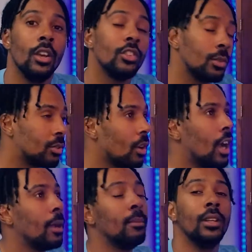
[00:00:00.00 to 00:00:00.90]

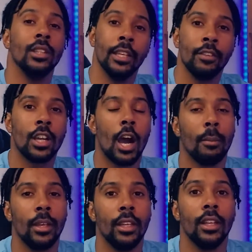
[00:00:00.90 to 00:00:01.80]
Subscribe, leave a
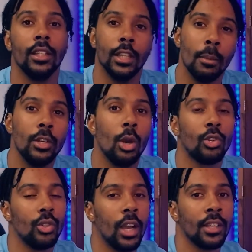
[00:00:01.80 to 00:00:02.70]
comment, let me know what
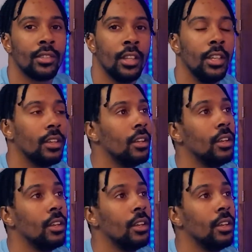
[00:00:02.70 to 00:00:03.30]
you guys think.